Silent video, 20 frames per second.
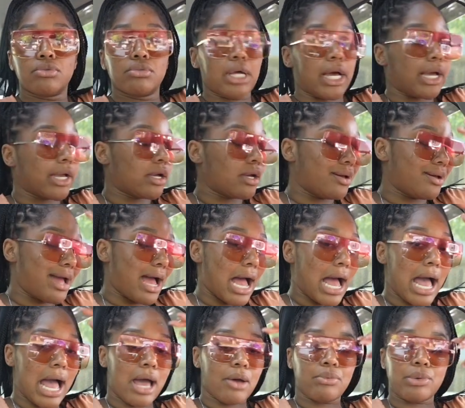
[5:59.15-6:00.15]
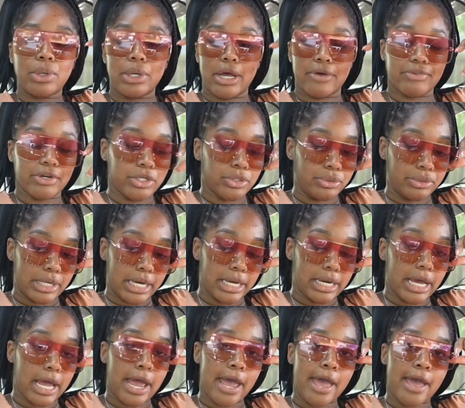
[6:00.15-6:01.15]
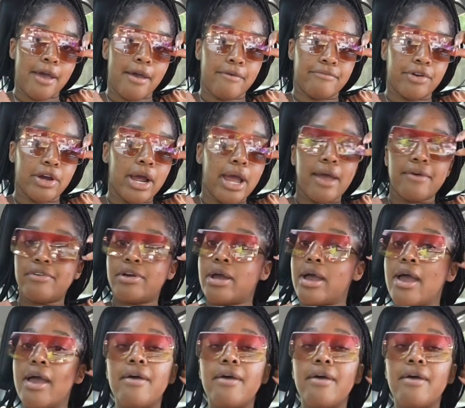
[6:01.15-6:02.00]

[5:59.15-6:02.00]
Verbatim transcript: Like, I will never do that ever, ever,